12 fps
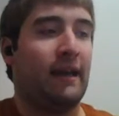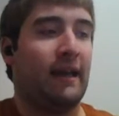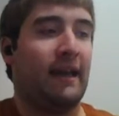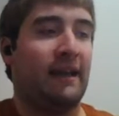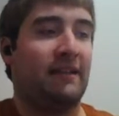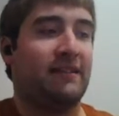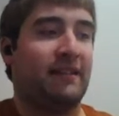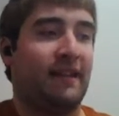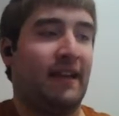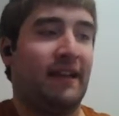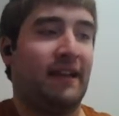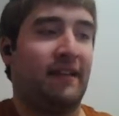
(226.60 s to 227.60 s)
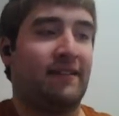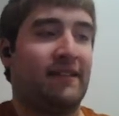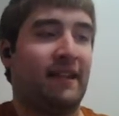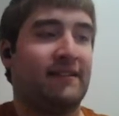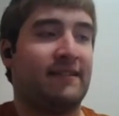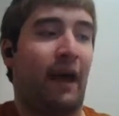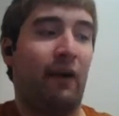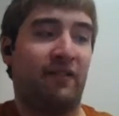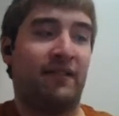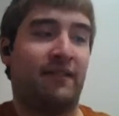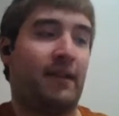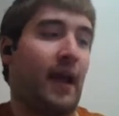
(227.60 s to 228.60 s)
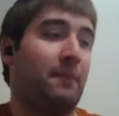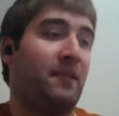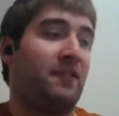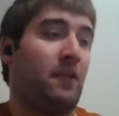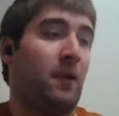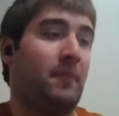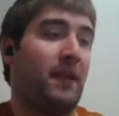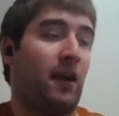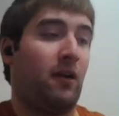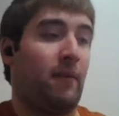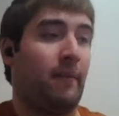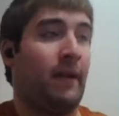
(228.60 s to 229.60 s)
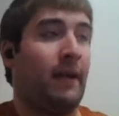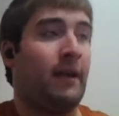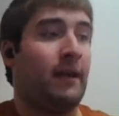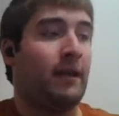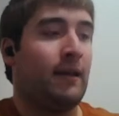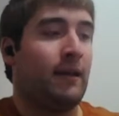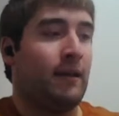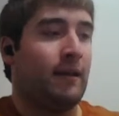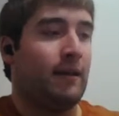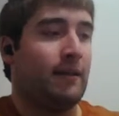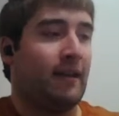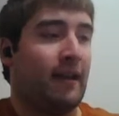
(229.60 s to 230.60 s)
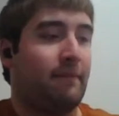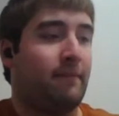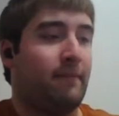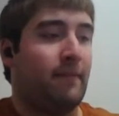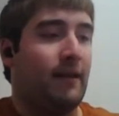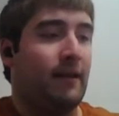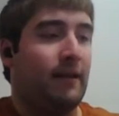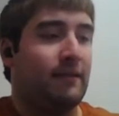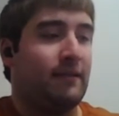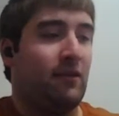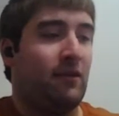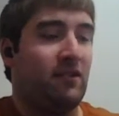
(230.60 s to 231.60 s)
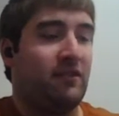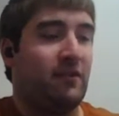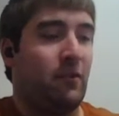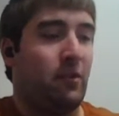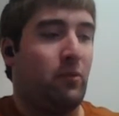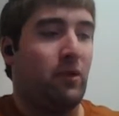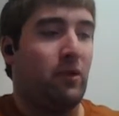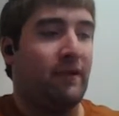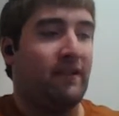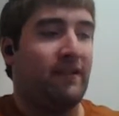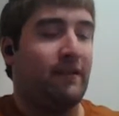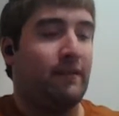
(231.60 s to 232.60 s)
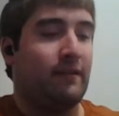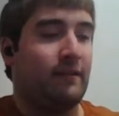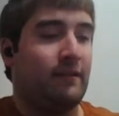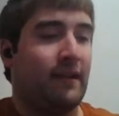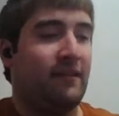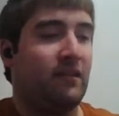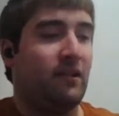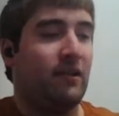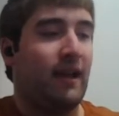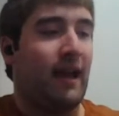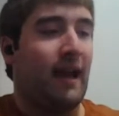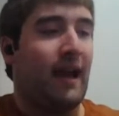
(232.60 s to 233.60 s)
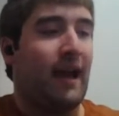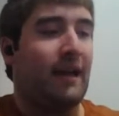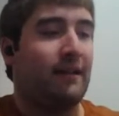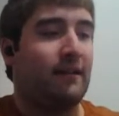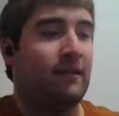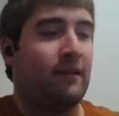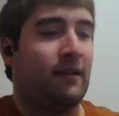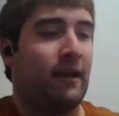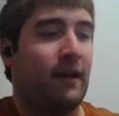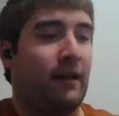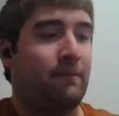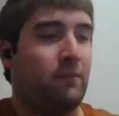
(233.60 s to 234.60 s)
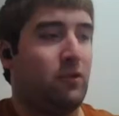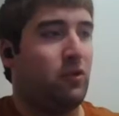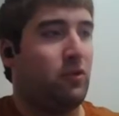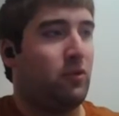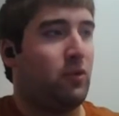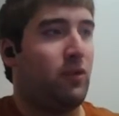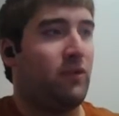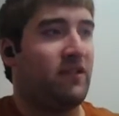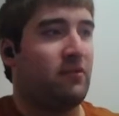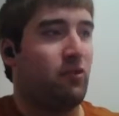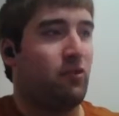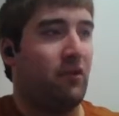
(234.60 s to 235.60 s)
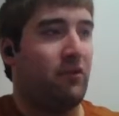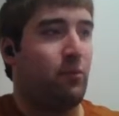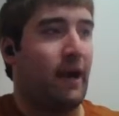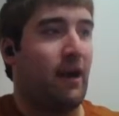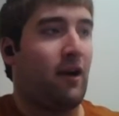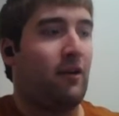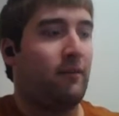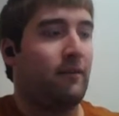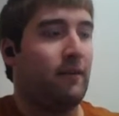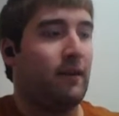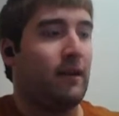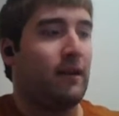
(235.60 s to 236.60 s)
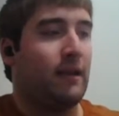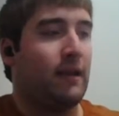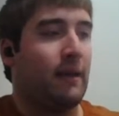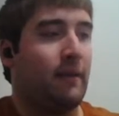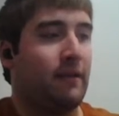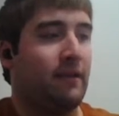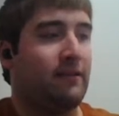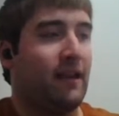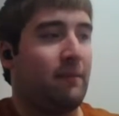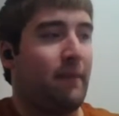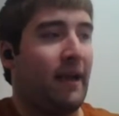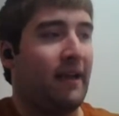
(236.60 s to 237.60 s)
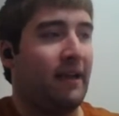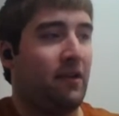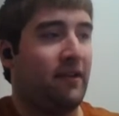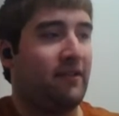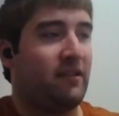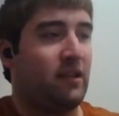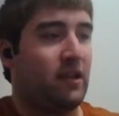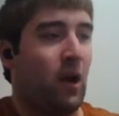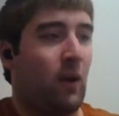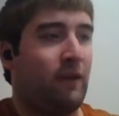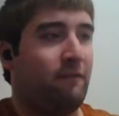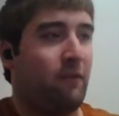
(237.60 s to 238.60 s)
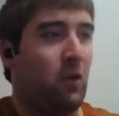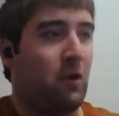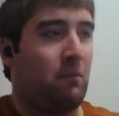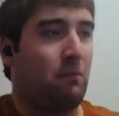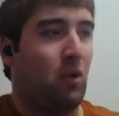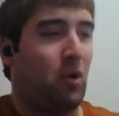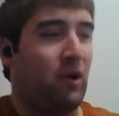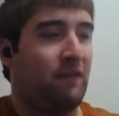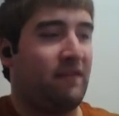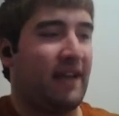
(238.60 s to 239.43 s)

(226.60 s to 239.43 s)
is getting the 6,000 diamonds from there. So yeah, those are the rewards. Let's look at uh, who's enrolled where. Uh, it looks like my guild is going for more of the